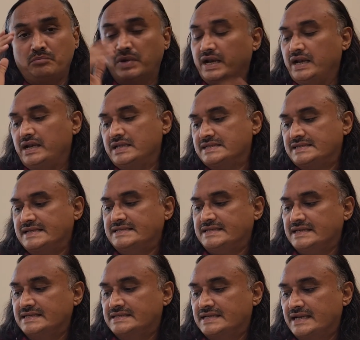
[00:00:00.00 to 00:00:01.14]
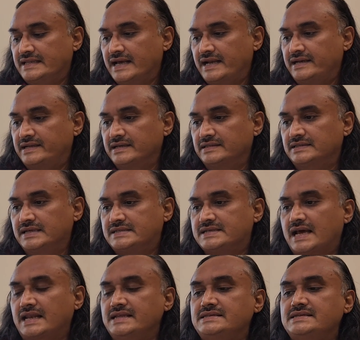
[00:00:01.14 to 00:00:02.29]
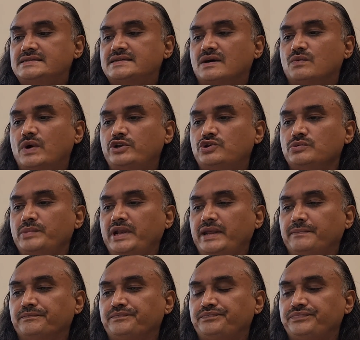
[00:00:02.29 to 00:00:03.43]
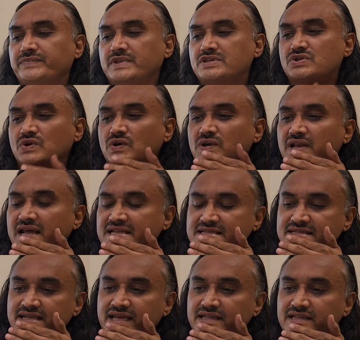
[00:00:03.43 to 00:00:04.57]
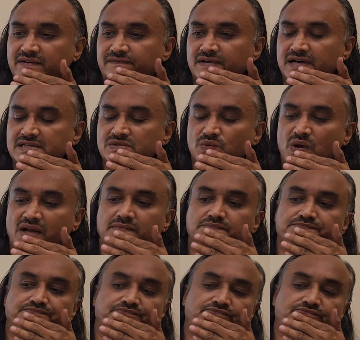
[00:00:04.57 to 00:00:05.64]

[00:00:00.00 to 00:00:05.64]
But it is easier said than done. The challenges are one too many. So let's take the first one.